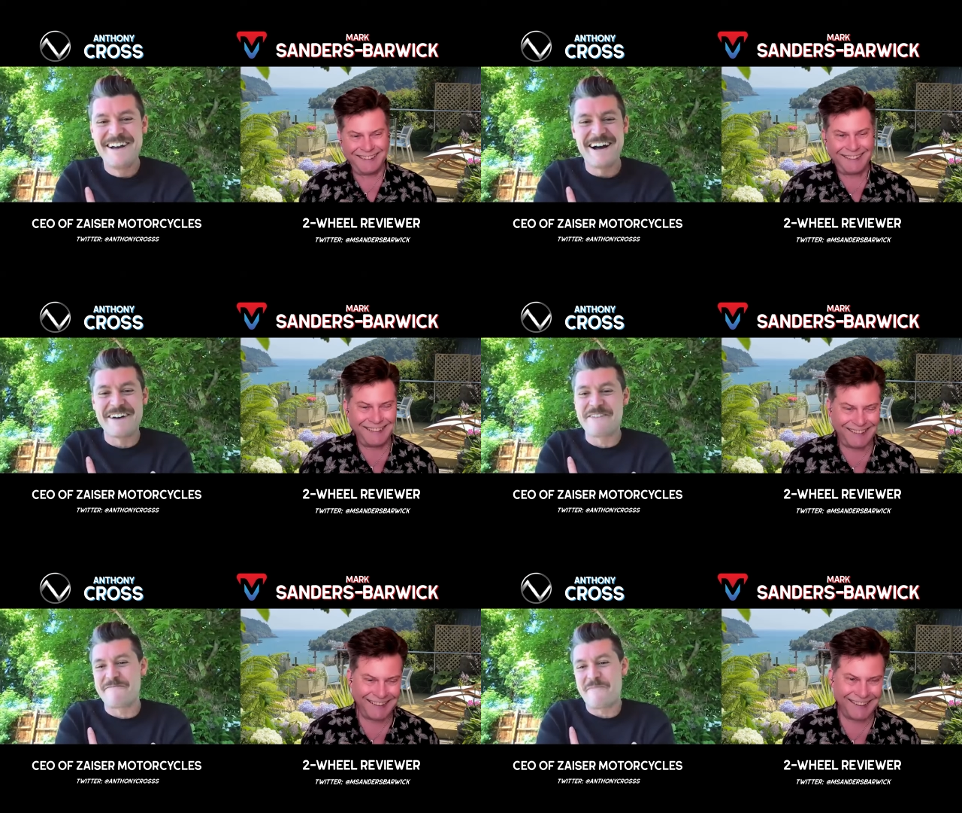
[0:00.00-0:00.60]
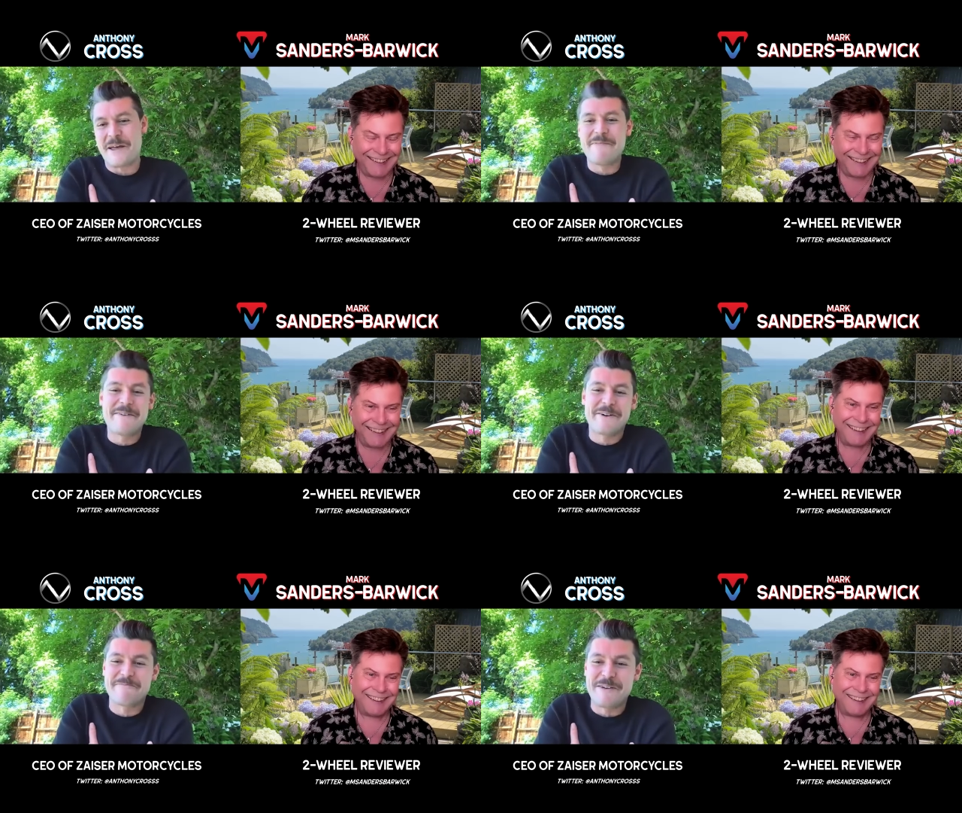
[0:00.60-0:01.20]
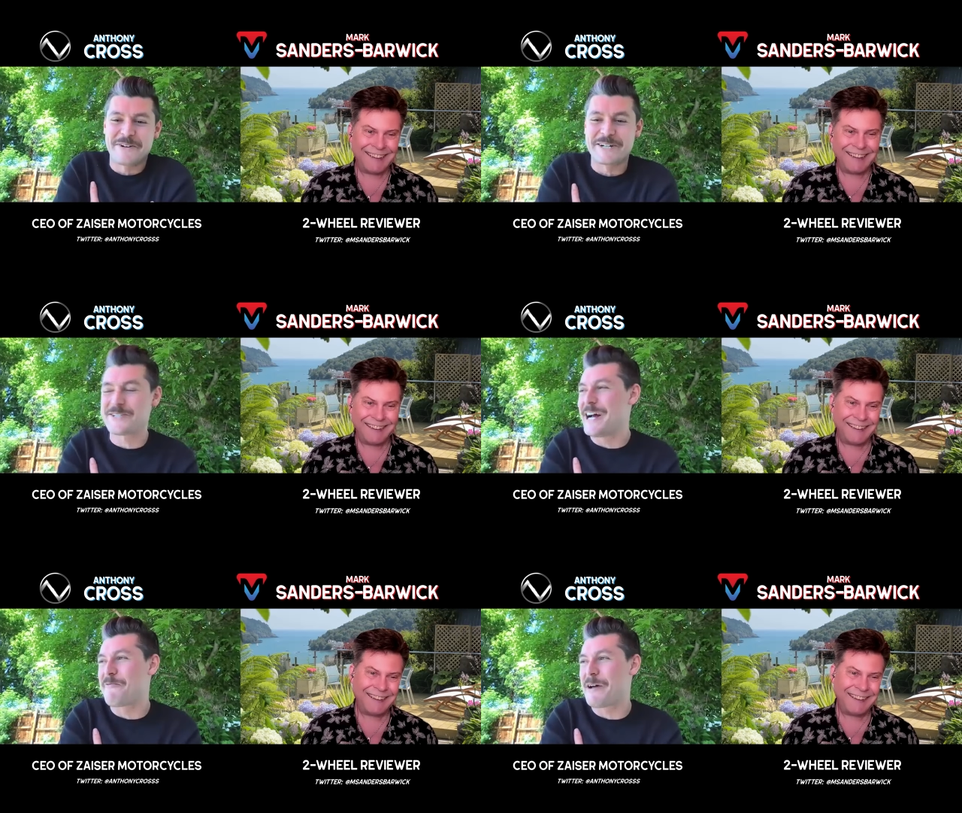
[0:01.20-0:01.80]
Speaker 1: I mean, I'm never I'm never going to
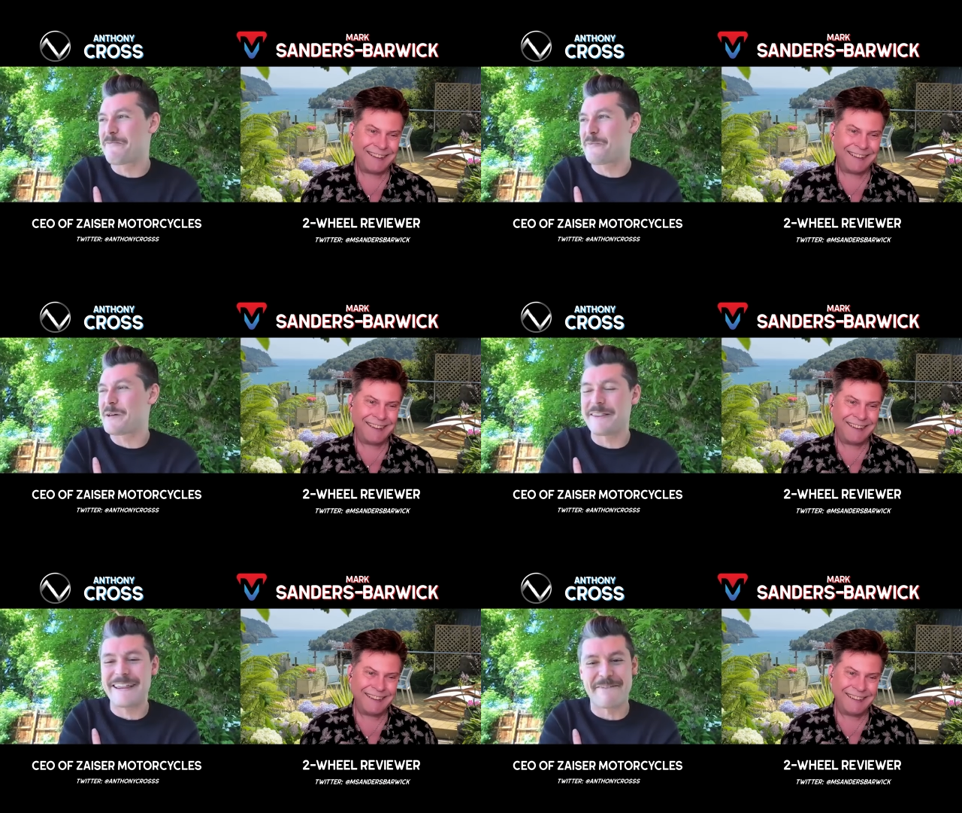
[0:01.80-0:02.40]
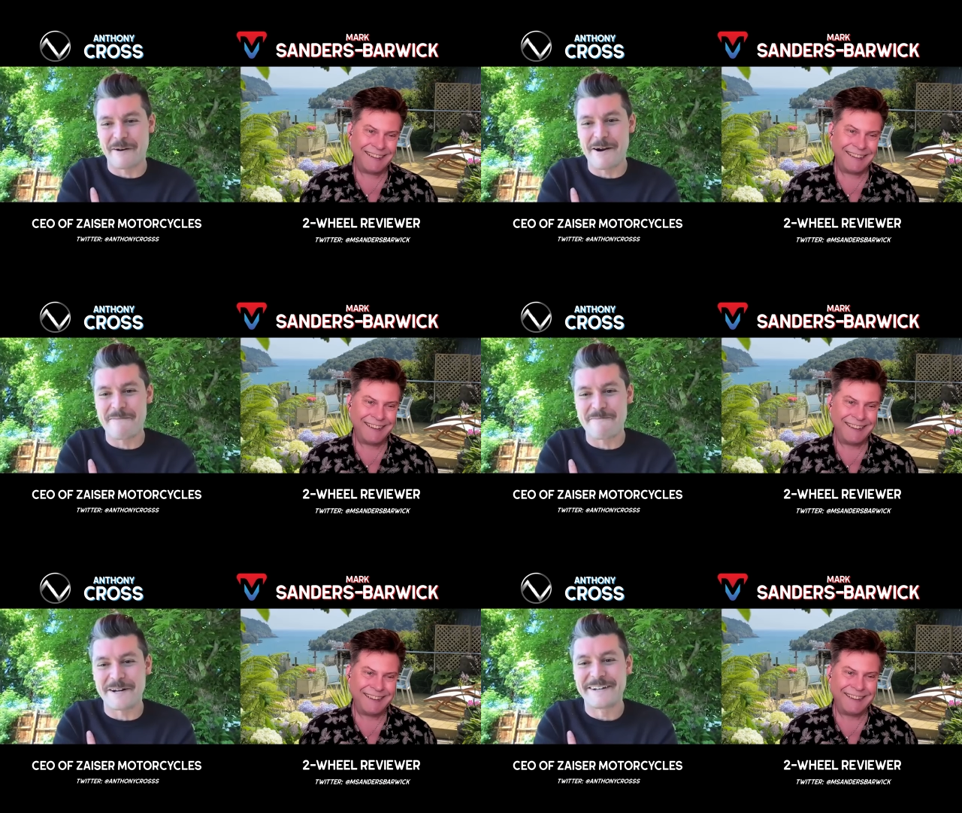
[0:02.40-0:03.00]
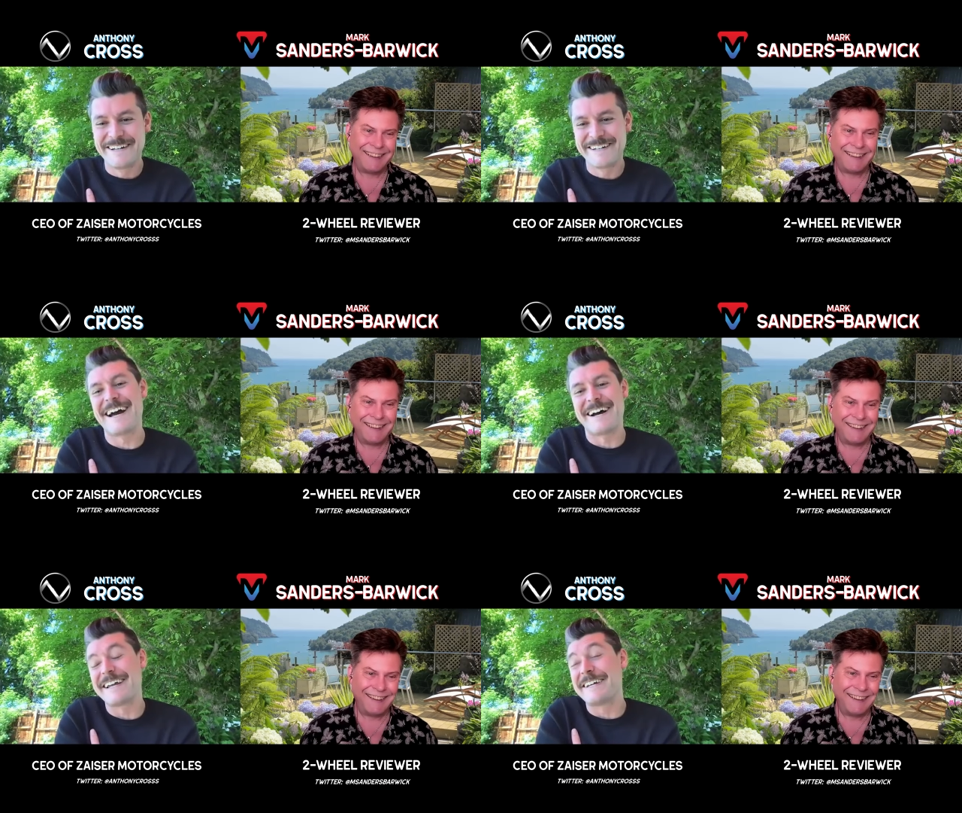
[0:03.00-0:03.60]
shy away from it in that regard. But
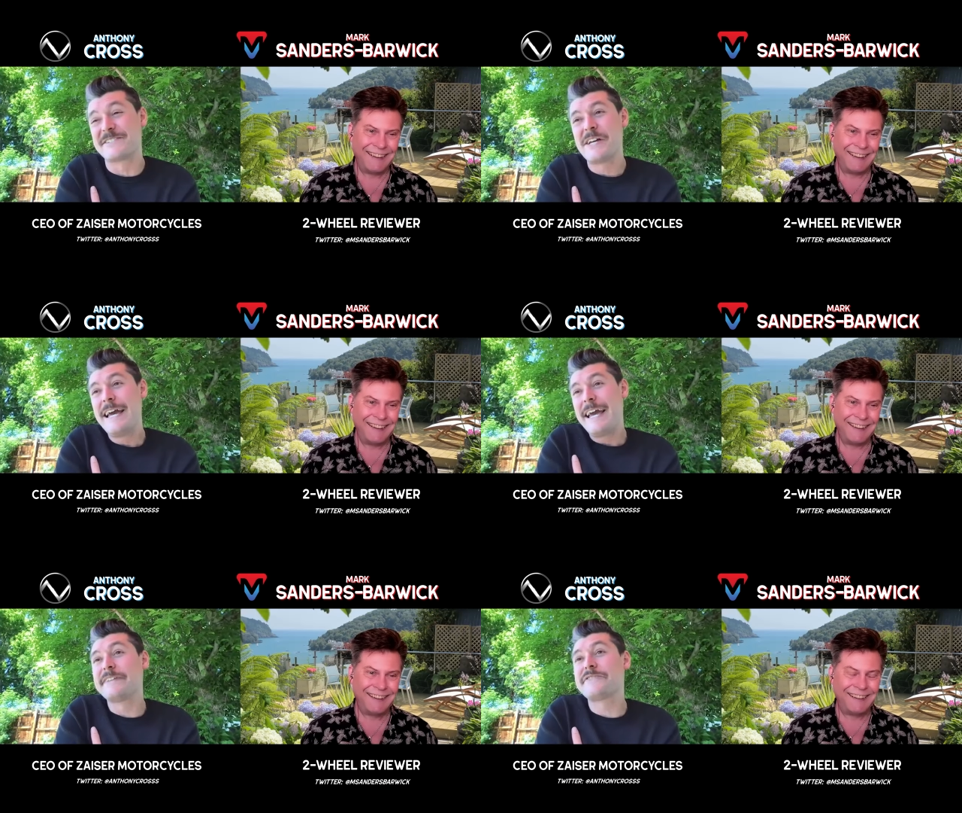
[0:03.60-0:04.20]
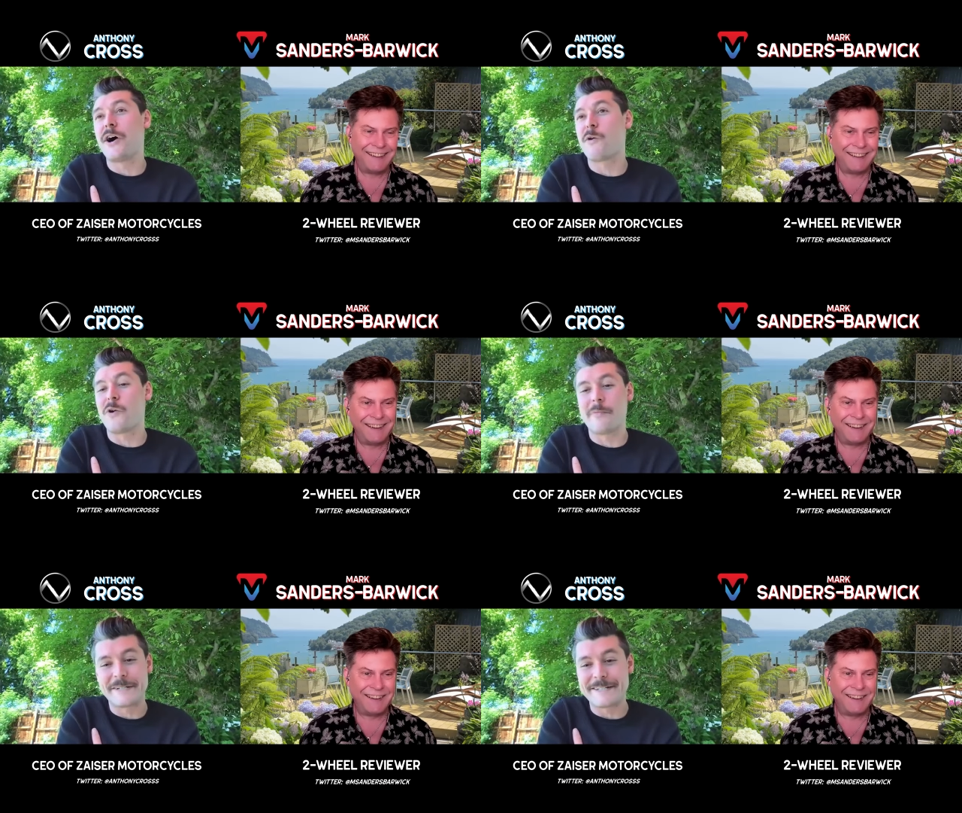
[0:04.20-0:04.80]
yeah, it is it's heartwarming to